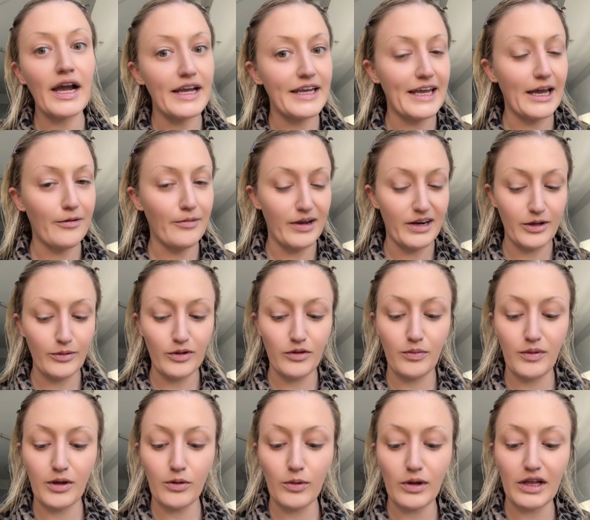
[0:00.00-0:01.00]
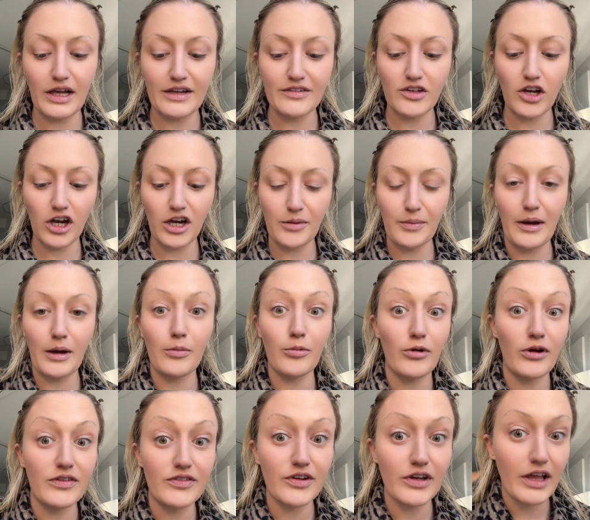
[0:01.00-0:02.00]
Get ready with me while I talk about
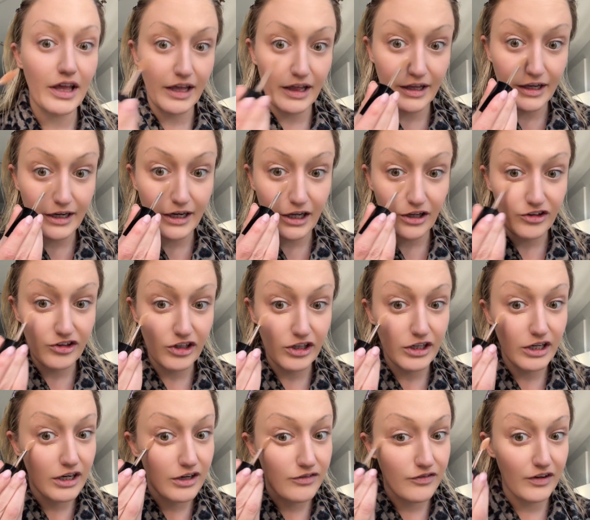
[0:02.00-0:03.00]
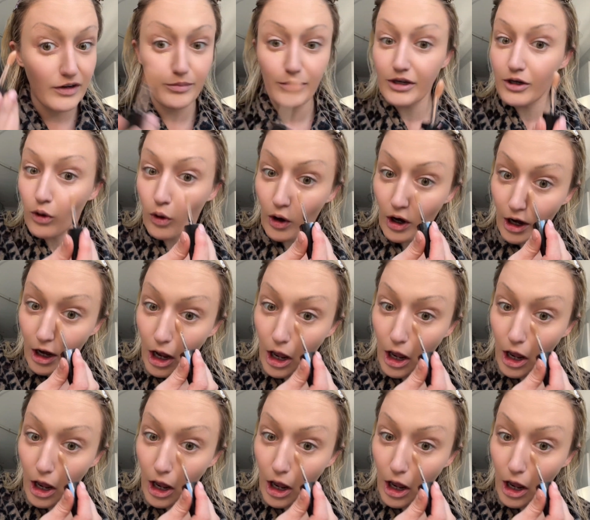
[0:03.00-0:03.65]
parental alienation in family court.